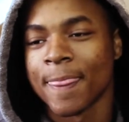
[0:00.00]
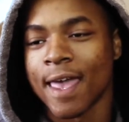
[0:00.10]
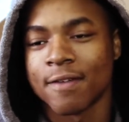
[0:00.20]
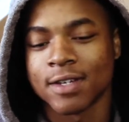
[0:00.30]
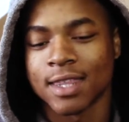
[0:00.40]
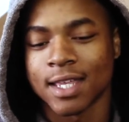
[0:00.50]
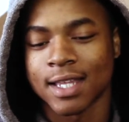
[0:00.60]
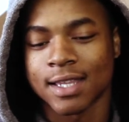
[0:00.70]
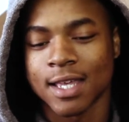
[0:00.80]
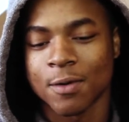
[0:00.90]
everything
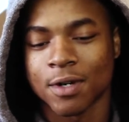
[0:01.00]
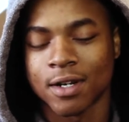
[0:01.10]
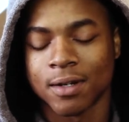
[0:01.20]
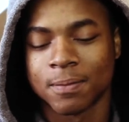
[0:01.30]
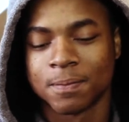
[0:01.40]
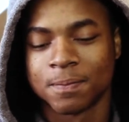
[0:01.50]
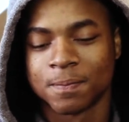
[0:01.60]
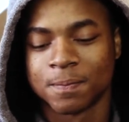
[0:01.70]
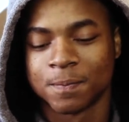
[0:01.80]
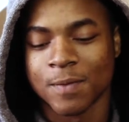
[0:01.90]
that they were
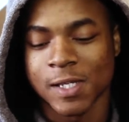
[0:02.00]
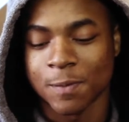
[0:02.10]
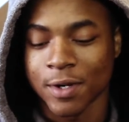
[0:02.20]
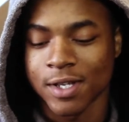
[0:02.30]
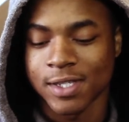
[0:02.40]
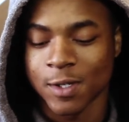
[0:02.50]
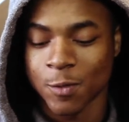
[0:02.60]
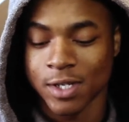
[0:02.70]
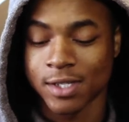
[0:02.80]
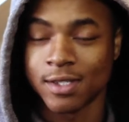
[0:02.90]
experiencing
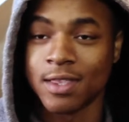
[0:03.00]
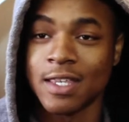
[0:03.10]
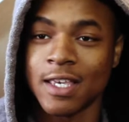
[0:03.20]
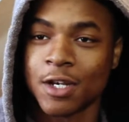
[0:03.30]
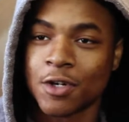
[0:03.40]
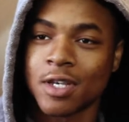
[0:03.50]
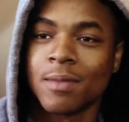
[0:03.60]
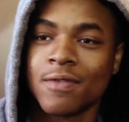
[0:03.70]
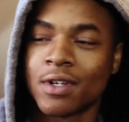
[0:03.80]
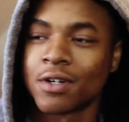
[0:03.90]
was the cream
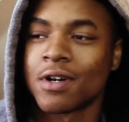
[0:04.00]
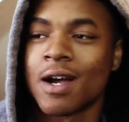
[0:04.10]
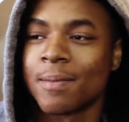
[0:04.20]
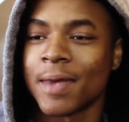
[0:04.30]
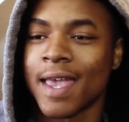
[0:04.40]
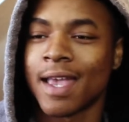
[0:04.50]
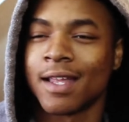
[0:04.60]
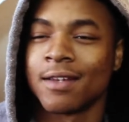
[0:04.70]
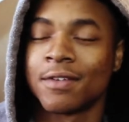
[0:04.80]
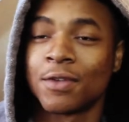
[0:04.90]
of the crop,
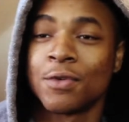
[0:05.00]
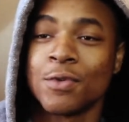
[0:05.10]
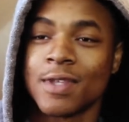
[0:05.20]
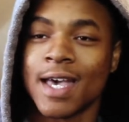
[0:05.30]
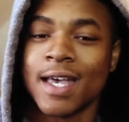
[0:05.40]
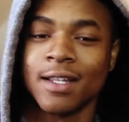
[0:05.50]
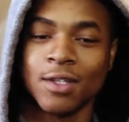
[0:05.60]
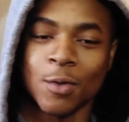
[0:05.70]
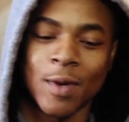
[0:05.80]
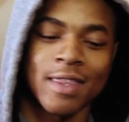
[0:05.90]
and through that,
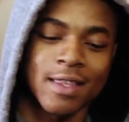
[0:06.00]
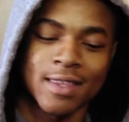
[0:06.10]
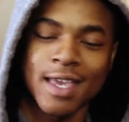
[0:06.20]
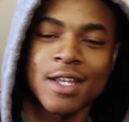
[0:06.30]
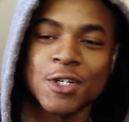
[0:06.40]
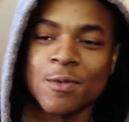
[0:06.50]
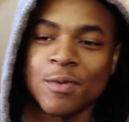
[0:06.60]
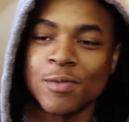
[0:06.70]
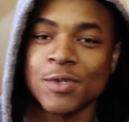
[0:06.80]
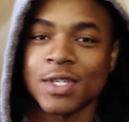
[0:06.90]
the way that they
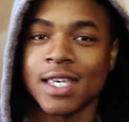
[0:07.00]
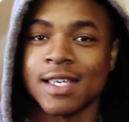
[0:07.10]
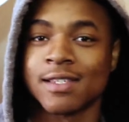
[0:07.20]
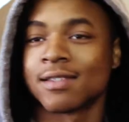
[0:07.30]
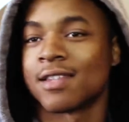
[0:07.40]
interpret music is